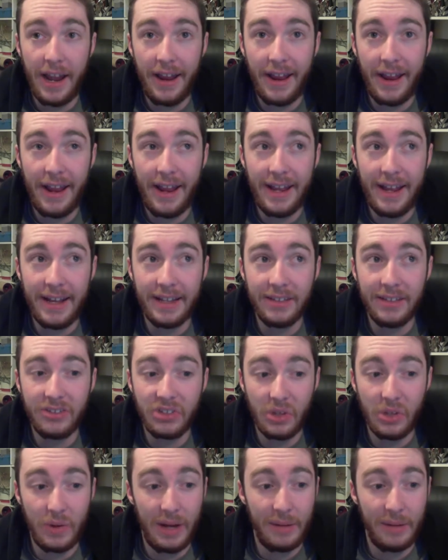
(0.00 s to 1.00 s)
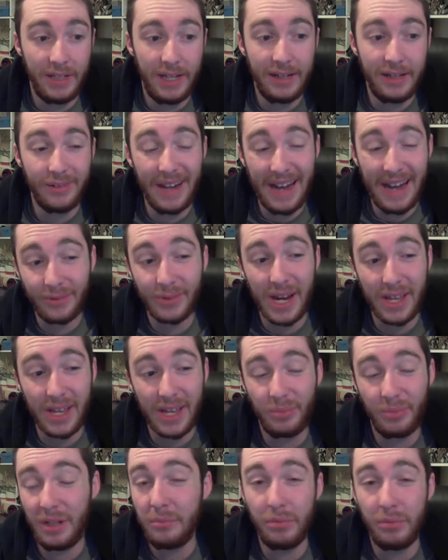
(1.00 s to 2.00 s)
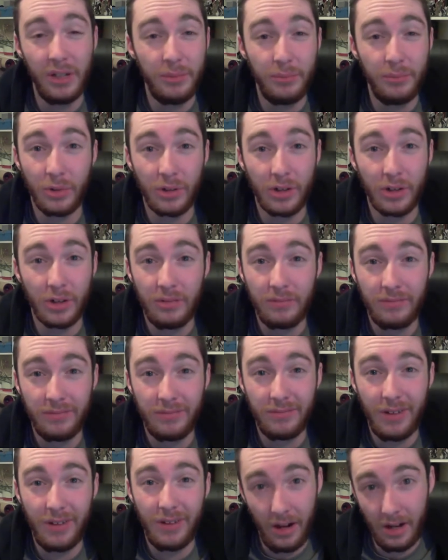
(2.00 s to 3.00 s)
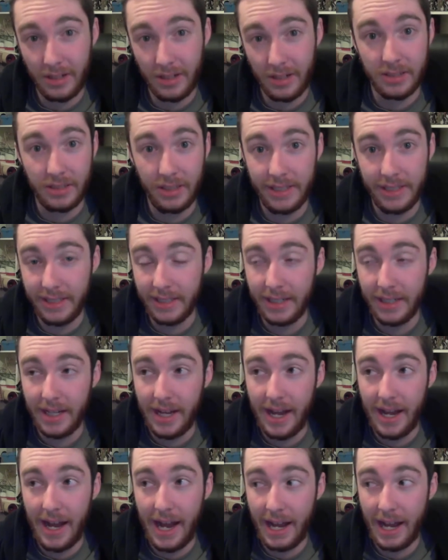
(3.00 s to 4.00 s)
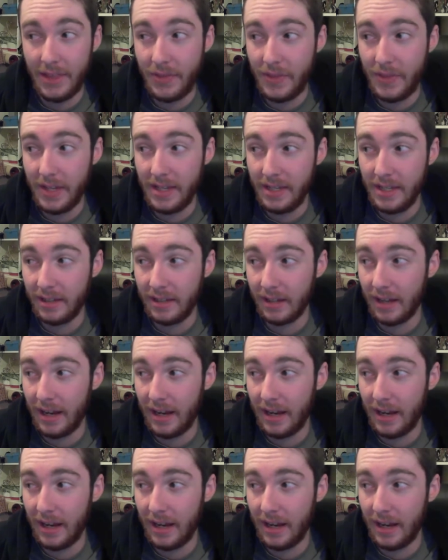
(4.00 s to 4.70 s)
And so I'm like, I'd rather play Bloodborne. Honestly, I think